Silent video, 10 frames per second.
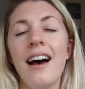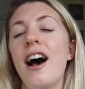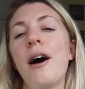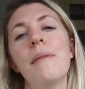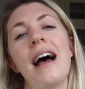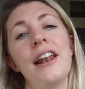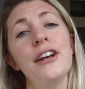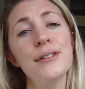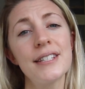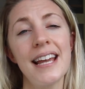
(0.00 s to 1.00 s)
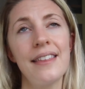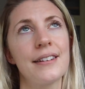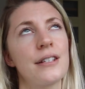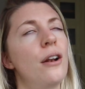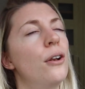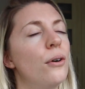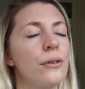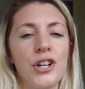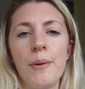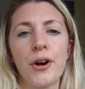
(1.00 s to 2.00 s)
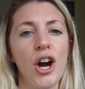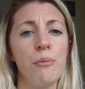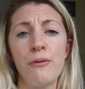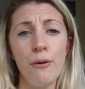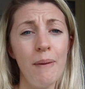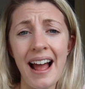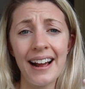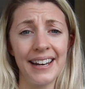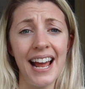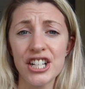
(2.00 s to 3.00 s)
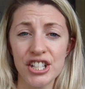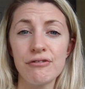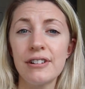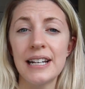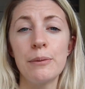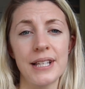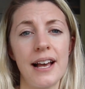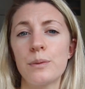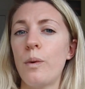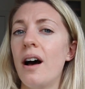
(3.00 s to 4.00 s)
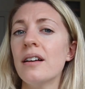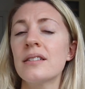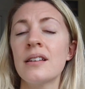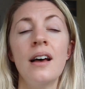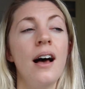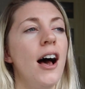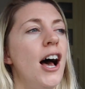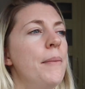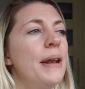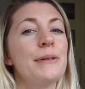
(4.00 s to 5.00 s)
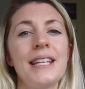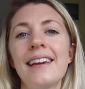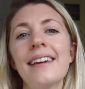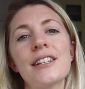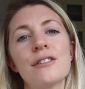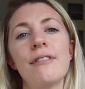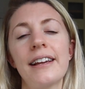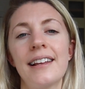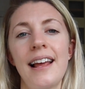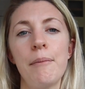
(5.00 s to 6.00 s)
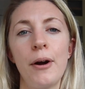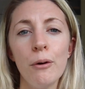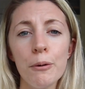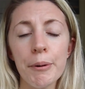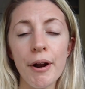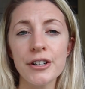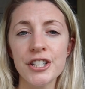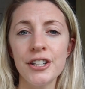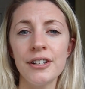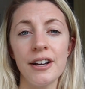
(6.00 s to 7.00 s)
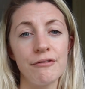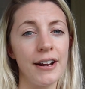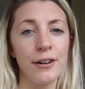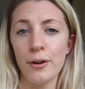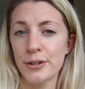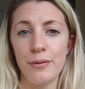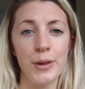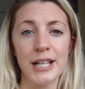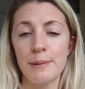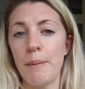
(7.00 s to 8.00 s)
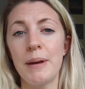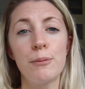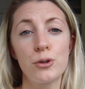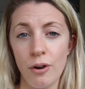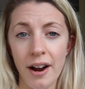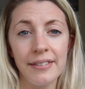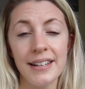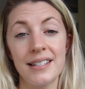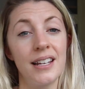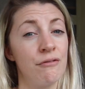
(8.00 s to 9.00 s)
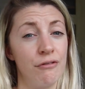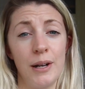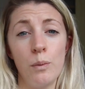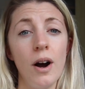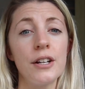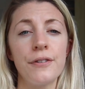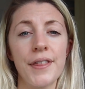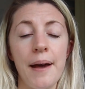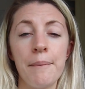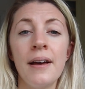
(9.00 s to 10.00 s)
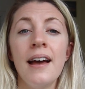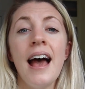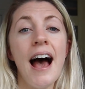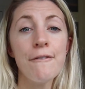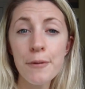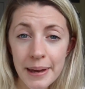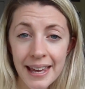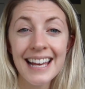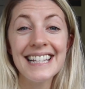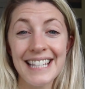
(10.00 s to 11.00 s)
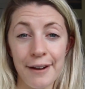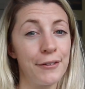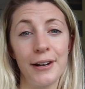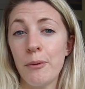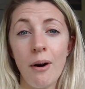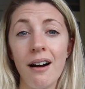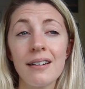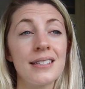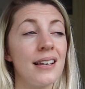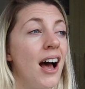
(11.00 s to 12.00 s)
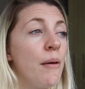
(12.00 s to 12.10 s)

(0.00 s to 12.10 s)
and I used to take this a long time ago, before my acne actually really was at its worst, and I was taking it to regulate my oil production. I'd read lots of things about people trying this and it had really worked for them, and for me it definitely worked.